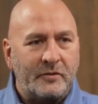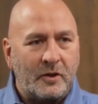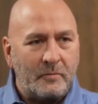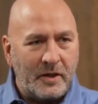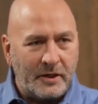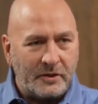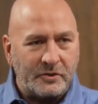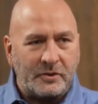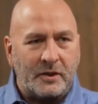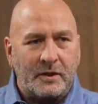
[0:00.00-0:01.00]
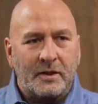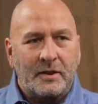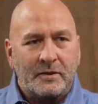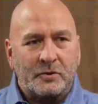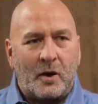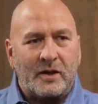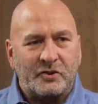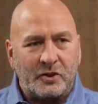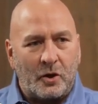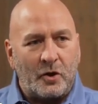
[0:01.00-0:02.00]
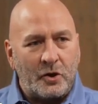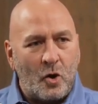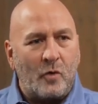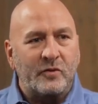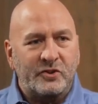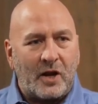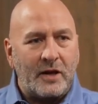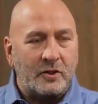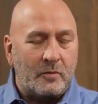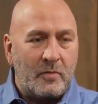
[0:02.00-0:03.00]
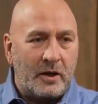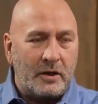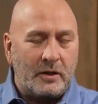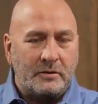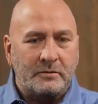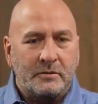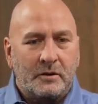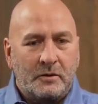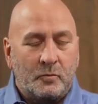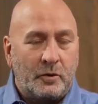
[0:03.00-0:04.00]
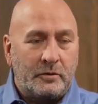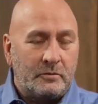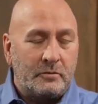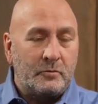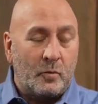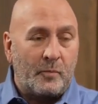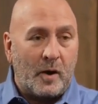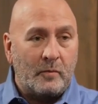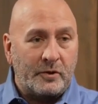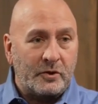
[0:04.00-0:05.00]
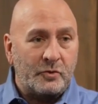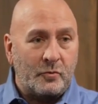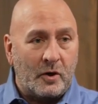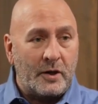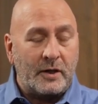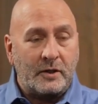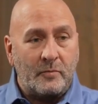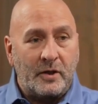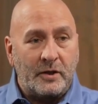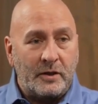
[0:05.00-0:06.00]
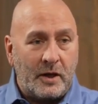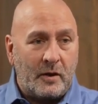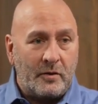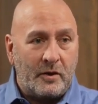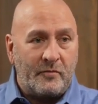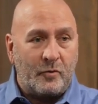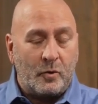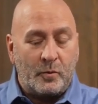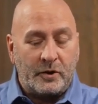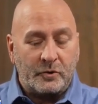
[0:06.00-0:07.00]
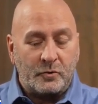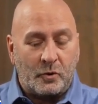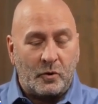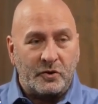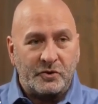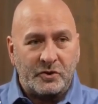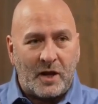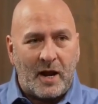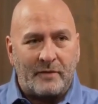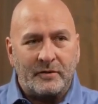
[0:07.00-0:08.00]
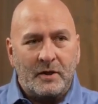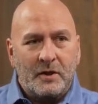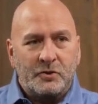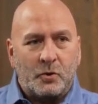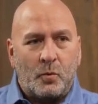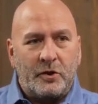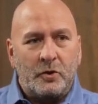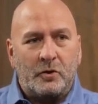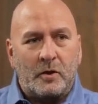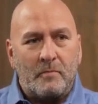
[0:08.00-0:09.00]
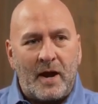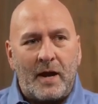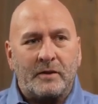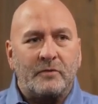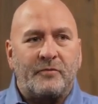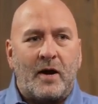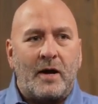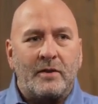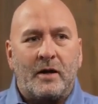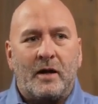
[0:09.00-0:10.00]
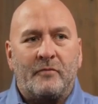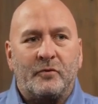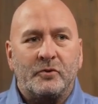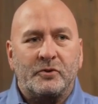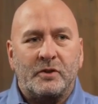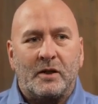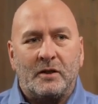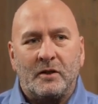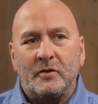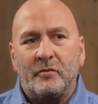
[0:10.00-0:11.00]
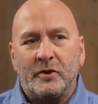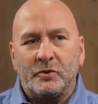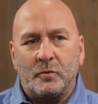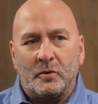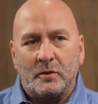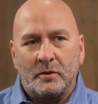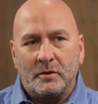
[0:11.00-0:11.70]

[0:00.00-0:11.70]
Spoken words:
committees. And so I sit on the oversight committee and we Republicans run that committee now, and therefore we control the staff. So when you can magnify the efforts that individual